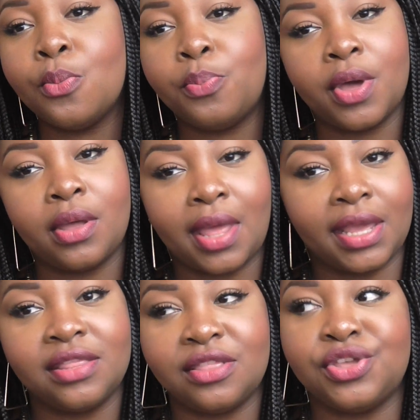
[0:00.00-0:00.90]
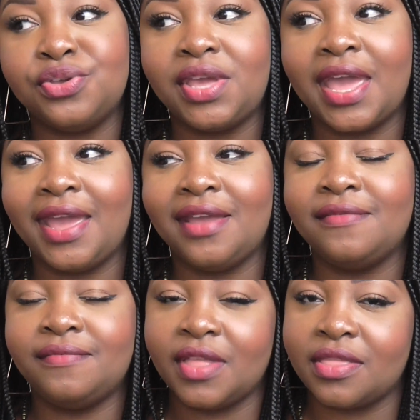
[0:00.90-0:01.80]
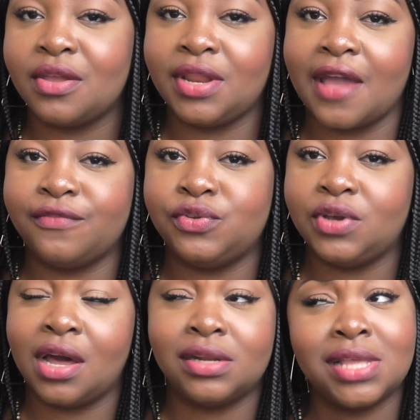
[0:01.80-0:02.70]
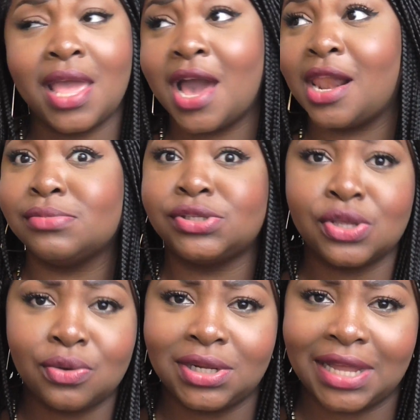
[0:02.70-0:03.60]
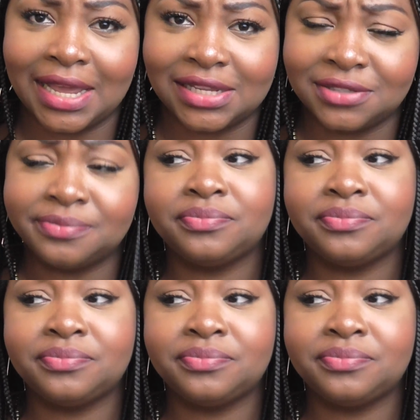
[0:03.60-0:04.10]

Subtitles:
but, like, in the UK, they only have 2 colours, and I'm so glad